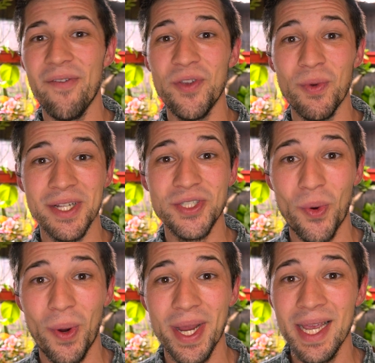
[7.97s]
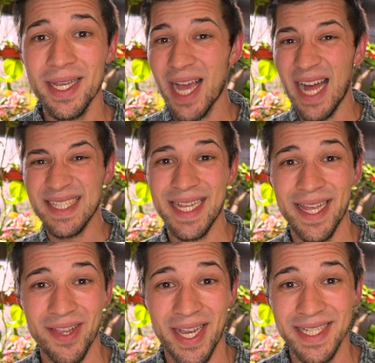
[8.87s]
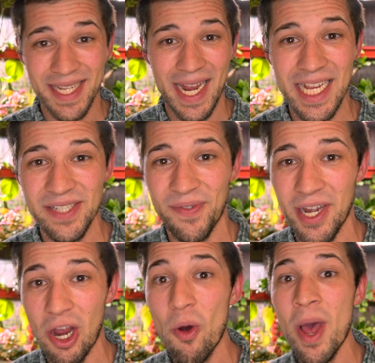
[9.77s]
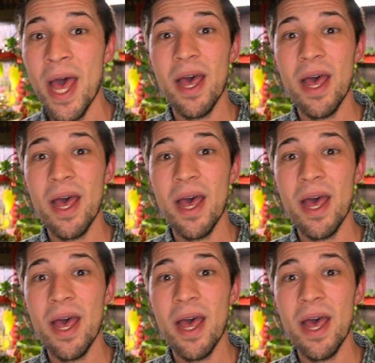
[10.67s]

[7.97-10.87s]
If you enjoy content like today's video,